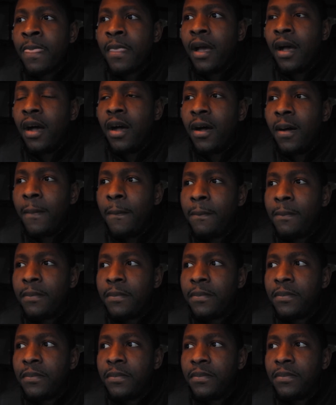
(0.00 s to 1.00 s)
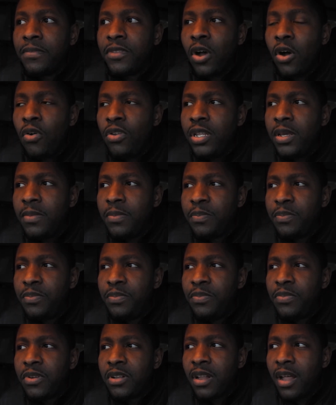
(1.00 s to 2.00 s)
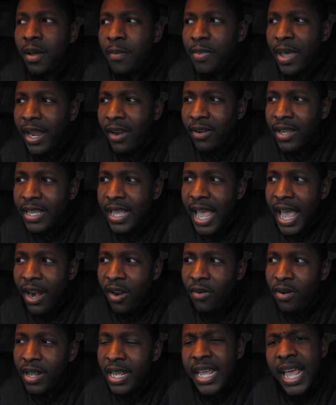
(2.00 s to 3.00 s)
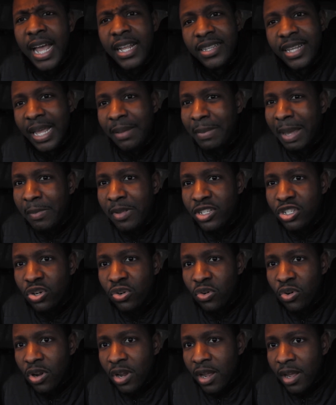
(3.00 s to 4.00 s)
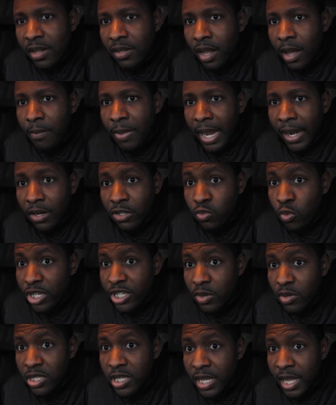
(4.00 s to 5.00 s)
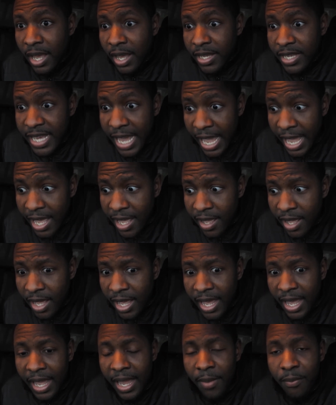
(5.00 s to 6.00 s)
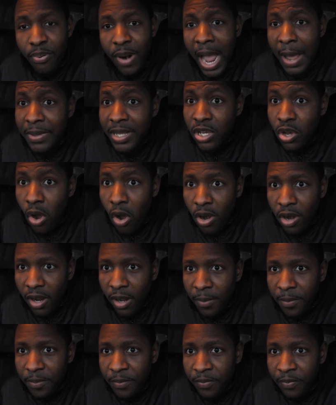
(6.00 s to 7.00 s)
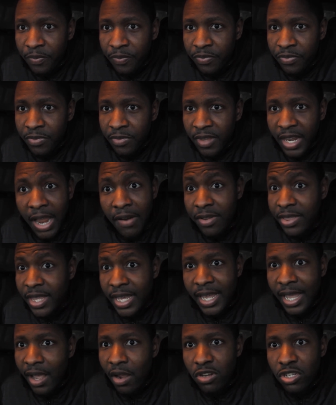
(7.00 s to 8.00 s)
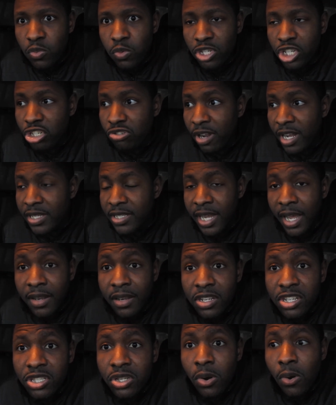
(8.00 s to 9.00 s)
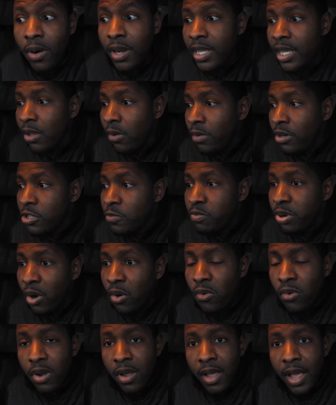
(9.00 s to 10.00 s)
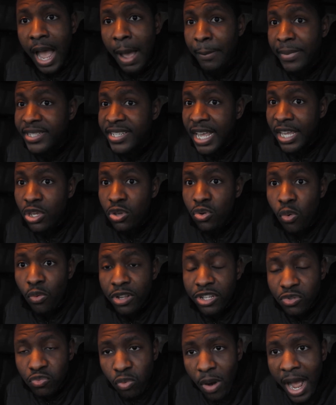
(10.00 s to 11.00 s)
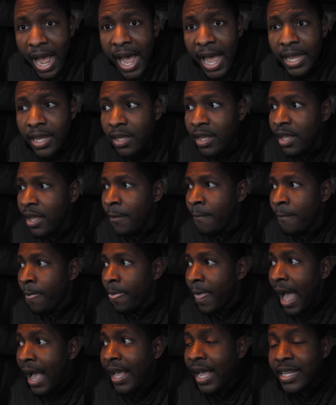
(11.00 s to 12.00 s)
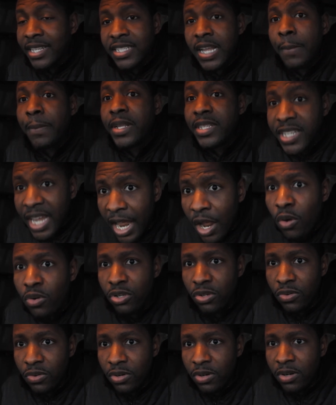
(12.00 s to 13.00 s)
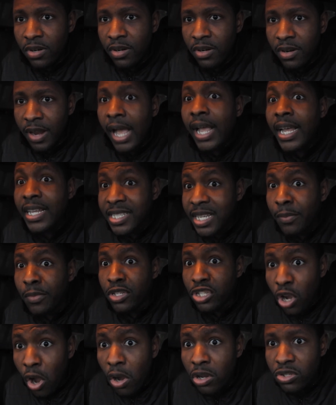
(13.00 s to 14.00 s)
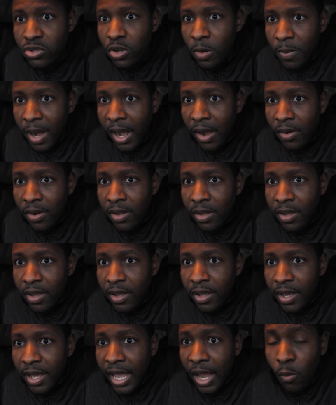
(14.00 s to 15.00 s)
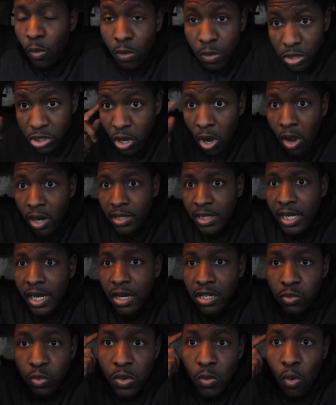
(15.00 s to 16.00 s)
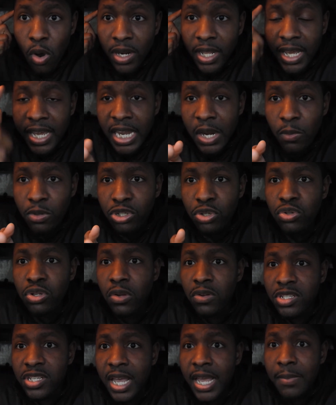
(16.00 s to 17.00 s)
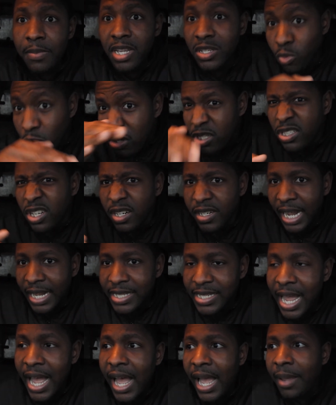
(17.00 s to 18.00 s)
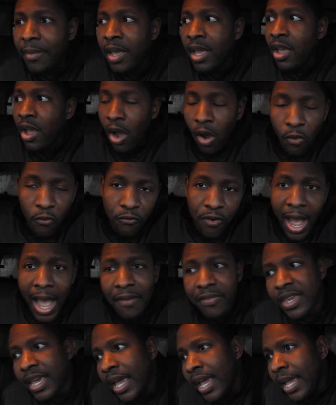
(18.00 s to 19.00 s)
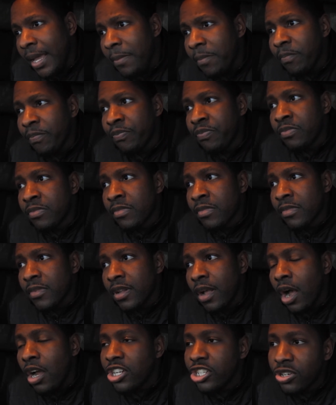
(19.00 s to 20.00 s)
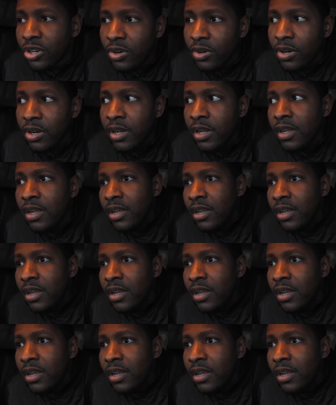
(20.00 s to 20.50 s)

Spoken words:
The only club banger he had on there, he had like maybe 2 club bangers, which was Yeah and Probably Caught Up. Everything else was straight telling the story. Get on this boat. I'm going to take you on this ride. I got something to tell you. I got something to talk to you about. And we was all ears. We wanted to hear what she was going to say because we were still in that time. 05 came. Usher